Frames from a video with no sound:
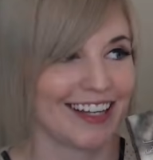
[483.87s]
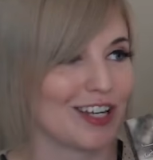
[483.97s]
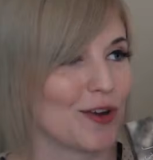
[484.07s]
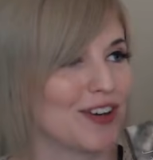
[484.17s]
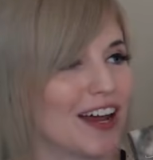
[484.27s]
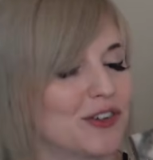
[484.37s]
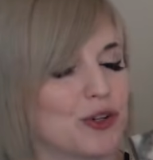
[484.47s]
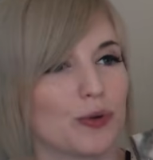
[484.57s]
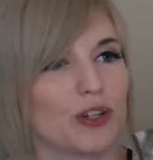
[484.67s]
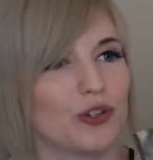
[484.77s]
You tend
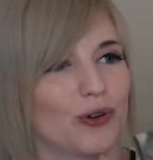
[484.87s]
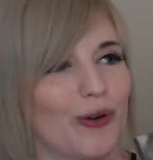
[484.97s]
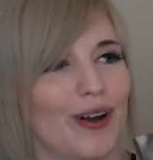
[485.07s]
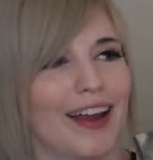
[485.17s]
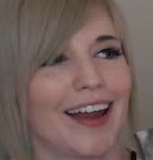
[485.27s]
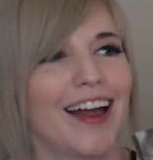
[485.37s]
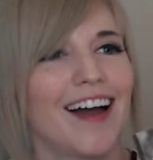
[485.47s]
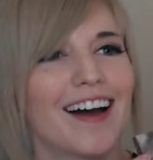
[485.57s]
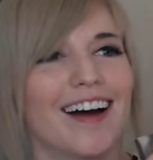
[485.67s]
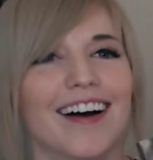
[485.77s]
to enjoy
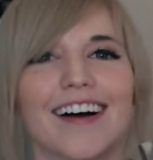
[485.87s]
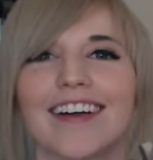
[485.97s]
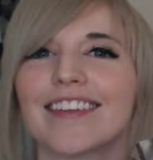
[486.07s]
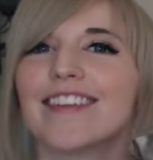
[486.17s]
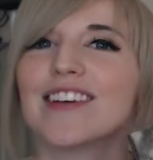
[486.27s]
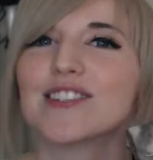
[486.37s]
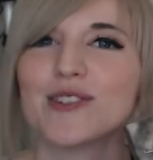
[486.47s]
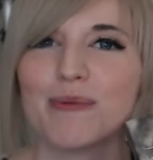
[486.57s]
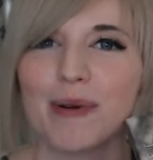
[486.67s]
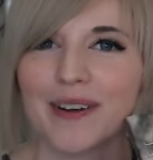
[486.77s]
the
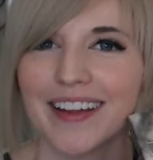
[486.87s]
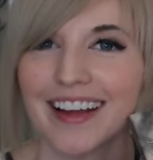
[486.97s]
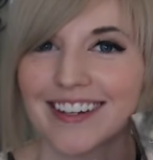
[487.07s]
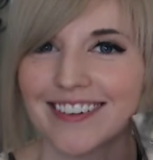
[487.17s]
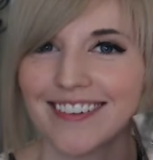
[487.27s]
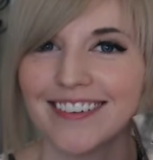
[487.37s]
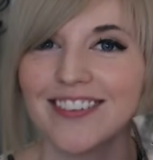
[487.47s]
supernatural.